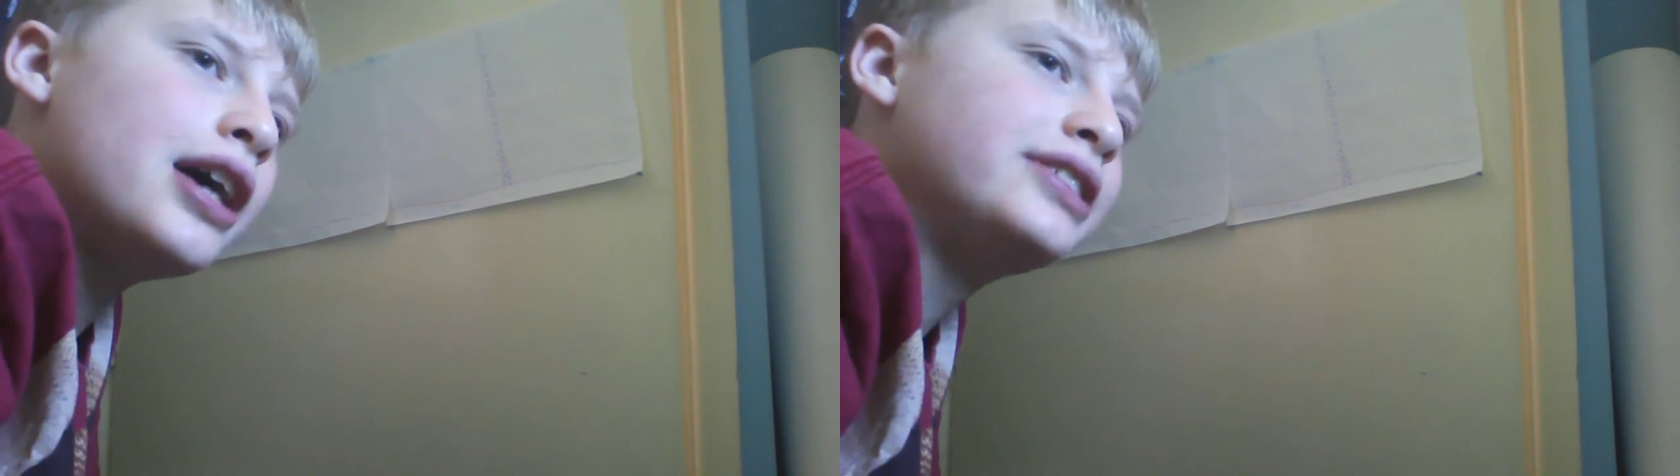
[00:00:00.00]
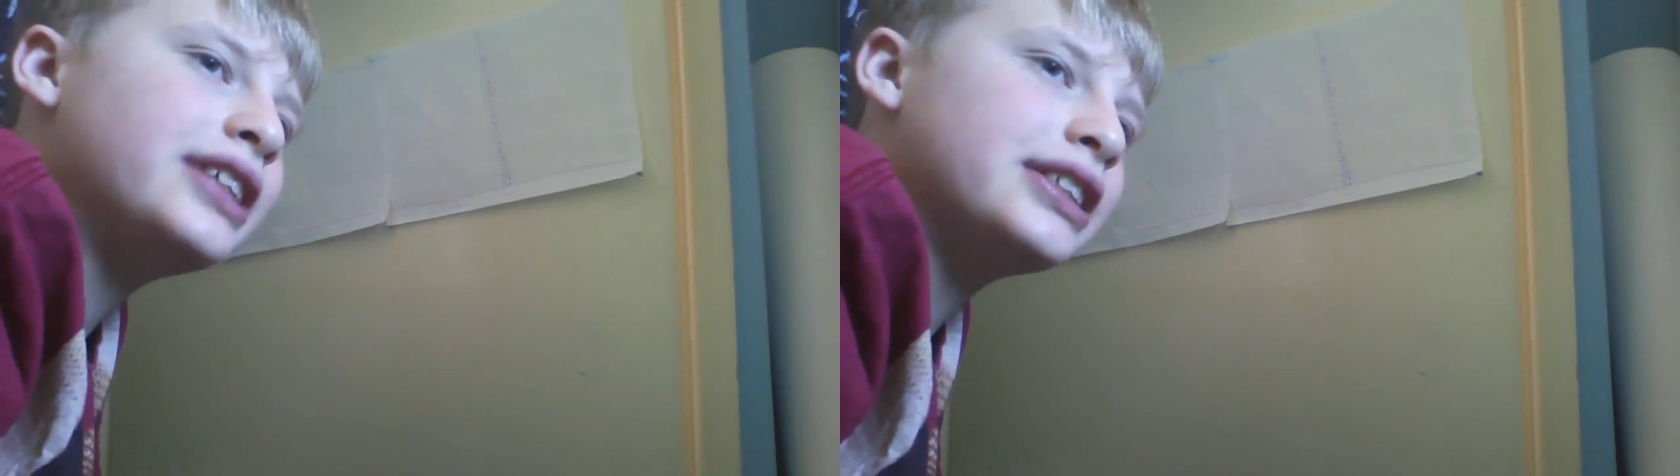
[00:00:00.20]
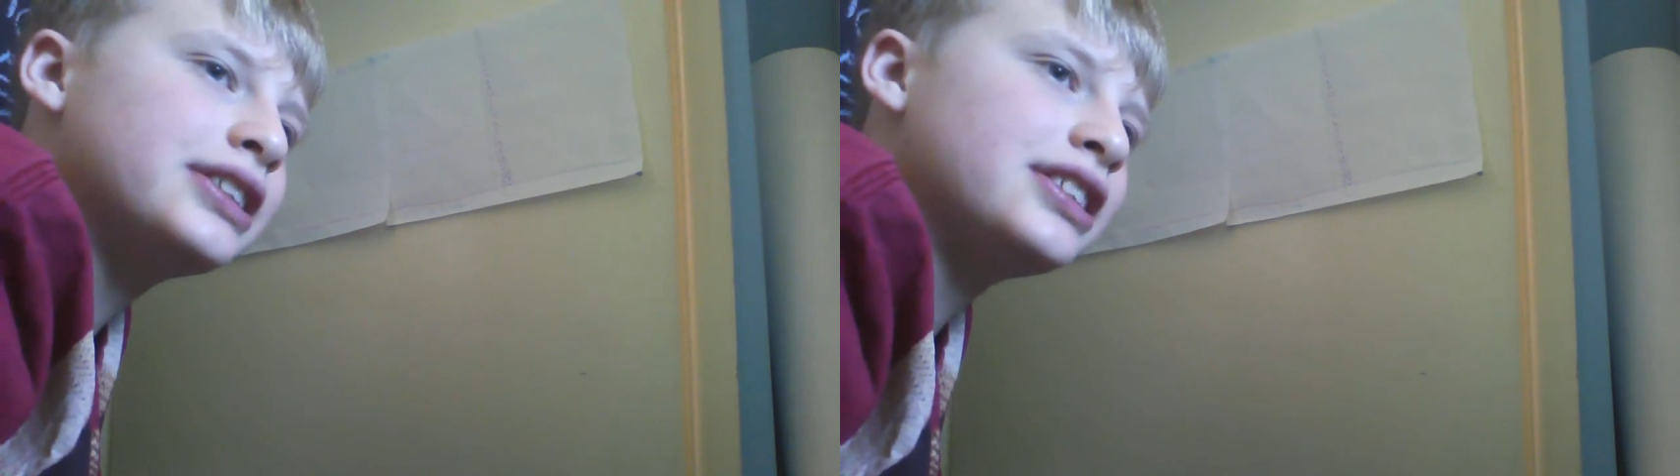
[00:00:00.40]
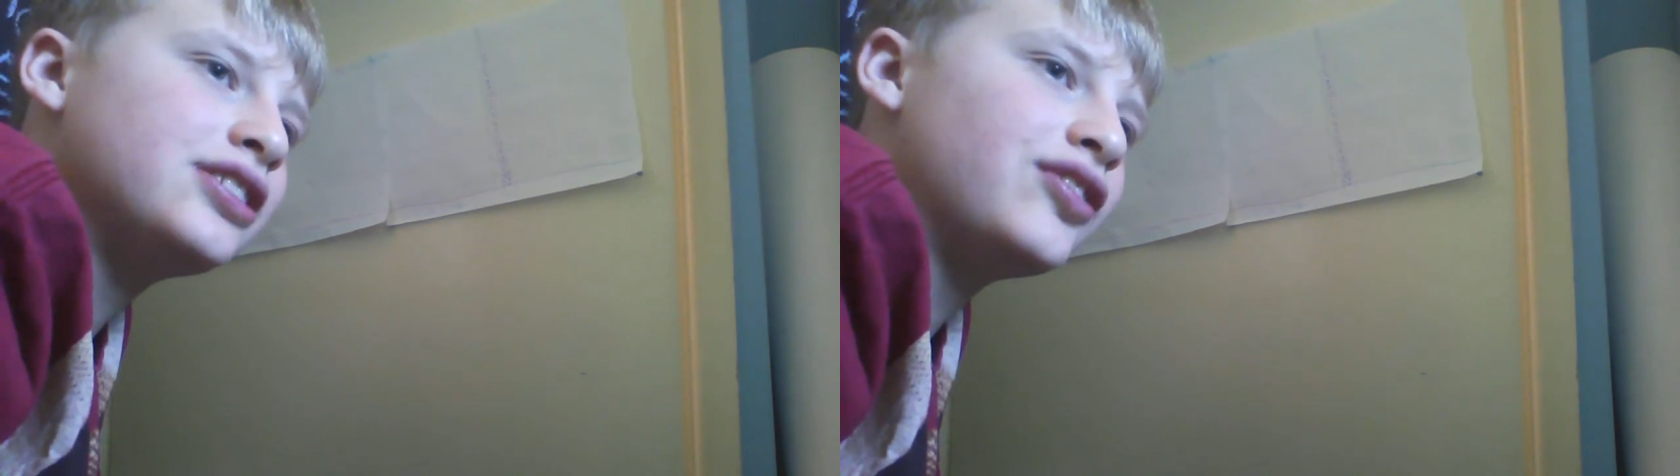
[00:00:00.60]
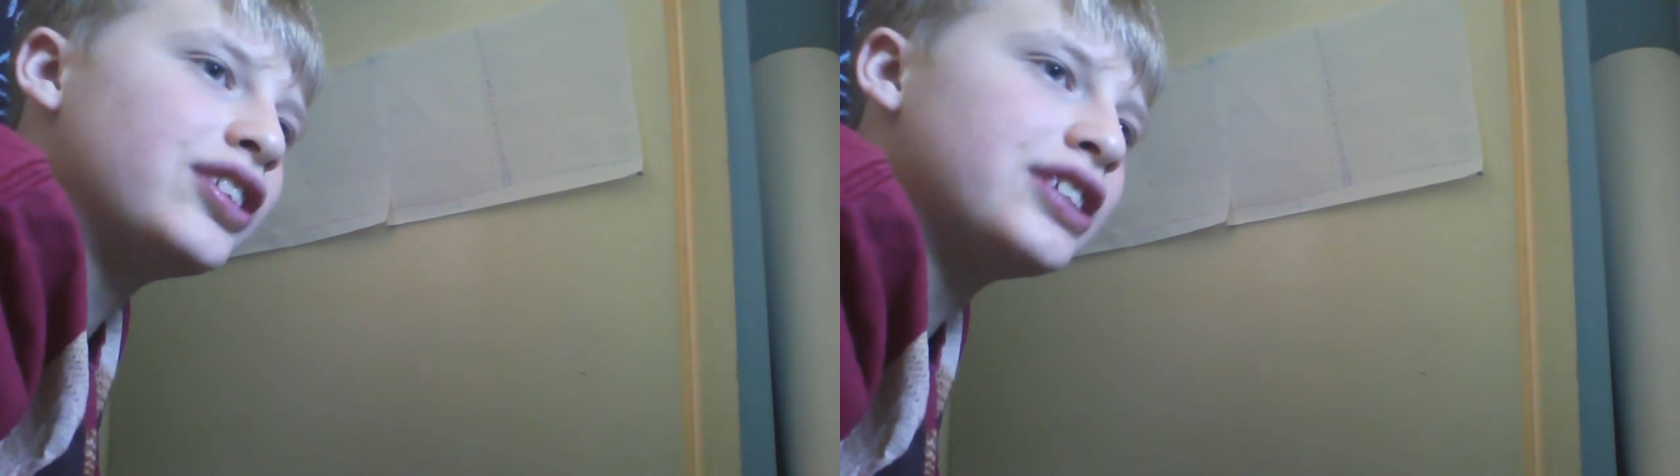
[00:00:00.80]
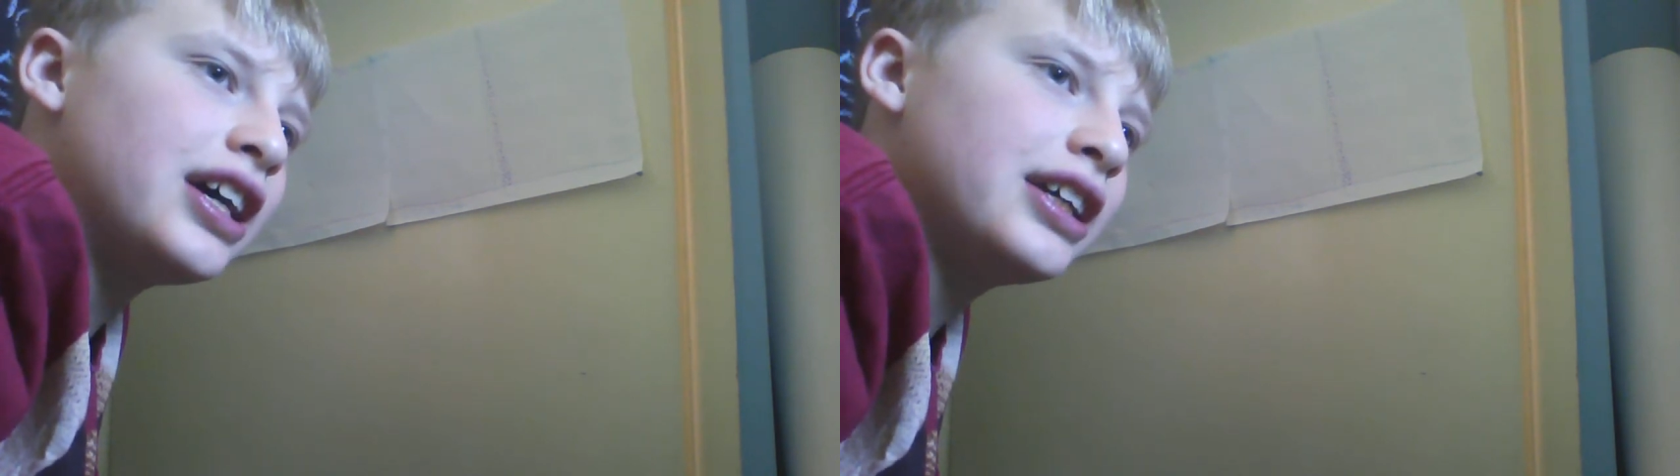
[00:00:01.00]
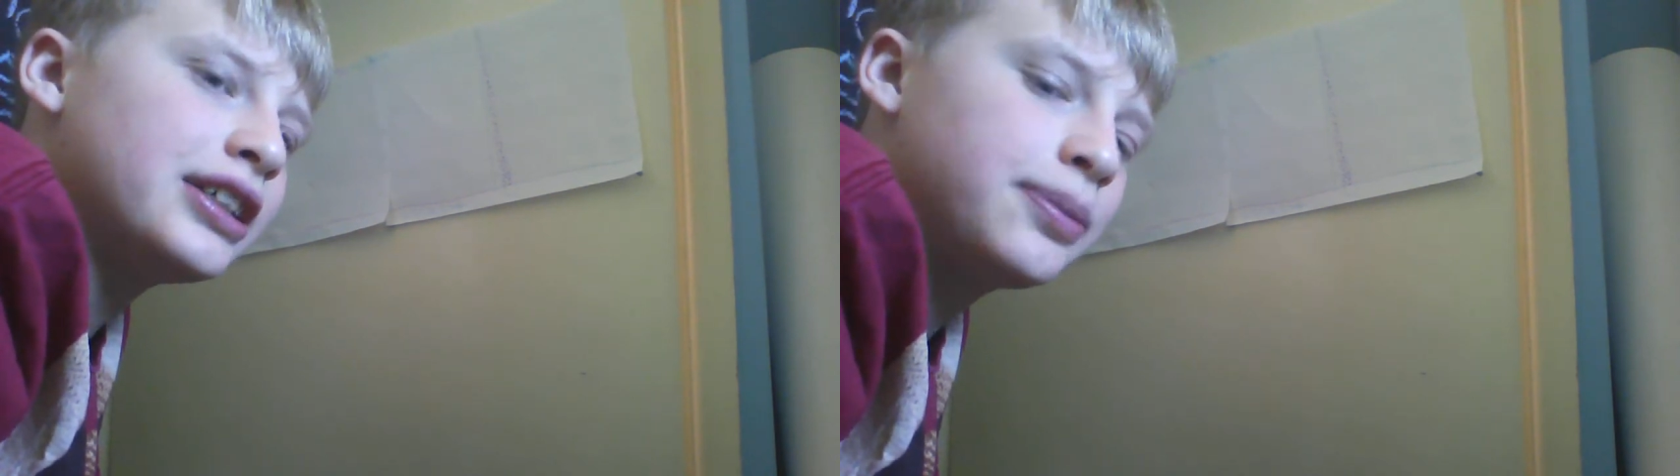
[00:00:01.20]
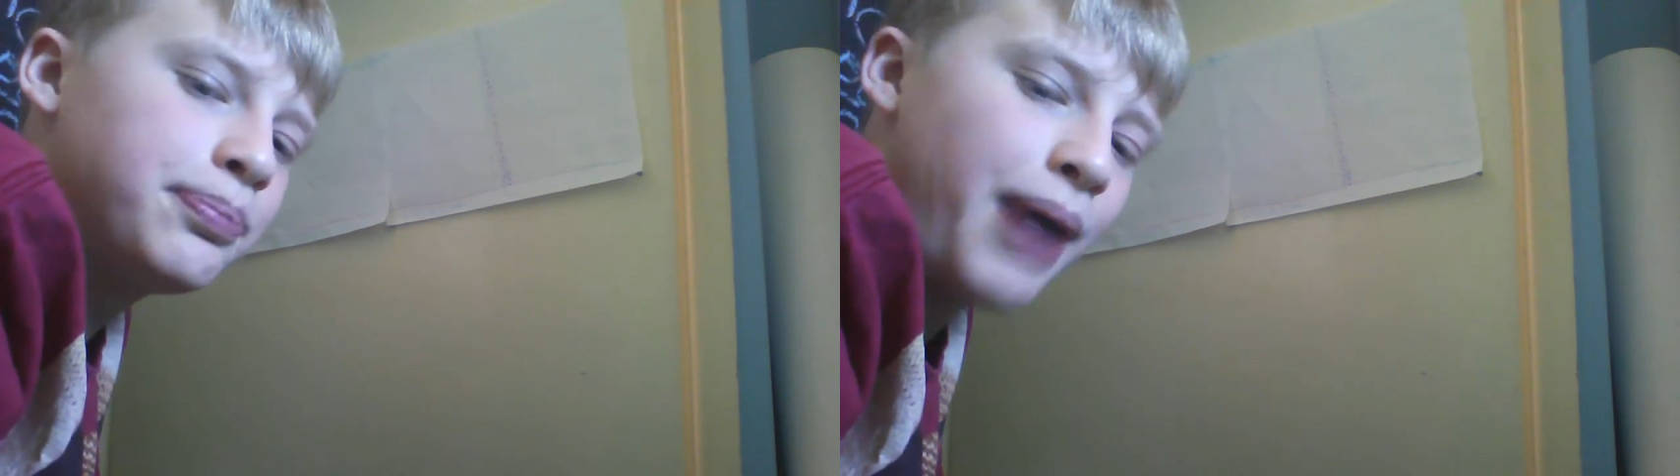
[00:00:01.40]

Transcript: Genesis of the Daleks,